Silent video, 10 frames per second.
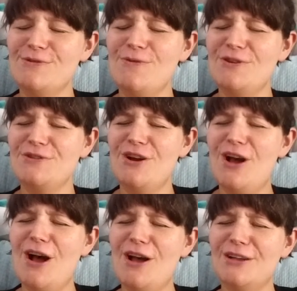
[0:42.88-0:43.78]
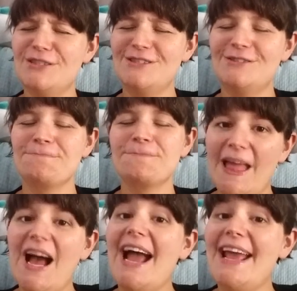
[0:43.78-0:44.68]
Gorgeous!
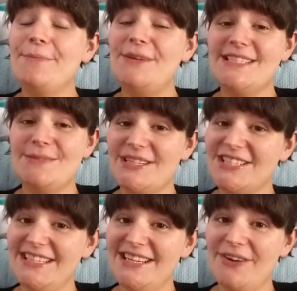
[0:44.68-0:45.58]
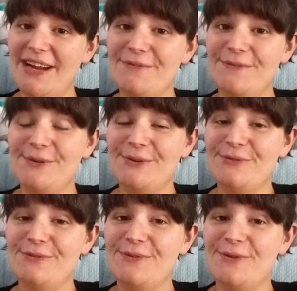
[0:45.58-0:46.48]
I am especially grateful
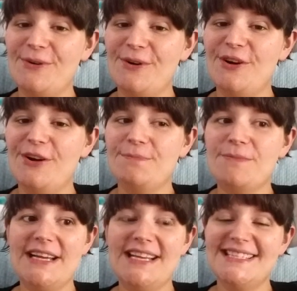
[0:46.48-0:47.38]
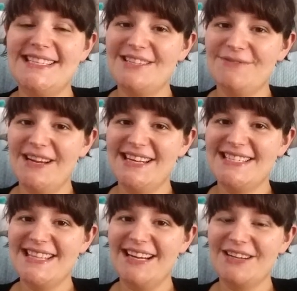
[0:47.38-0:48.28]
for my sister friend
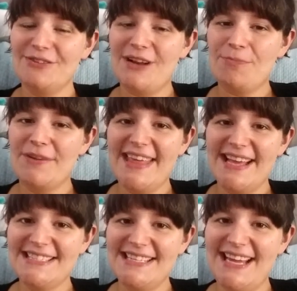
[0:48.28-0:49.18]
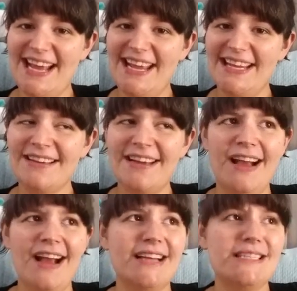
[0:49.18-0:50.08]
that I caught up with yesterday.
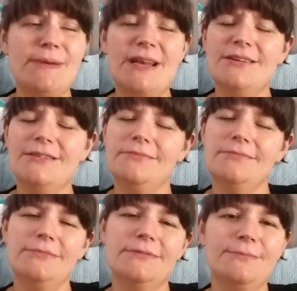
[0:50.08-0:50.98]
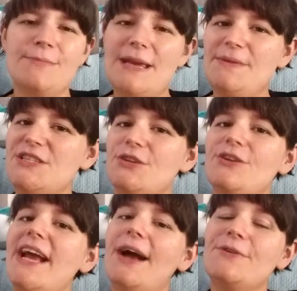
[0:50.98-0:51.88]
I spent maybe
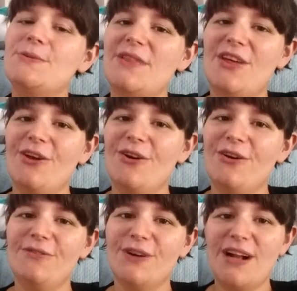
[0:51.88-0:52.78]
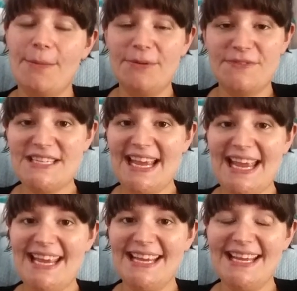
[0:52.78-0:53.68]
2 hours with her over a cup of
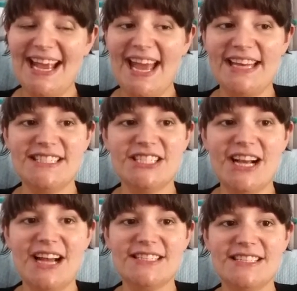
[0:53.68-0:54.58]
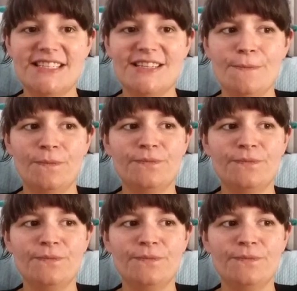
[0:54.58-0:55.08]
tea and just